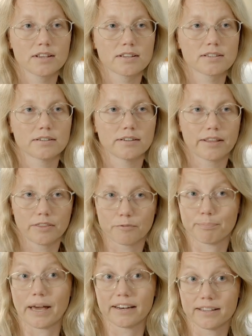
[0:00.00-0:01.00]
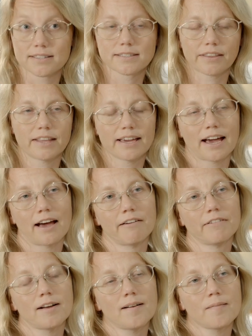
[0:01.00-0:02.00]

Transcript: so and the panels that they have,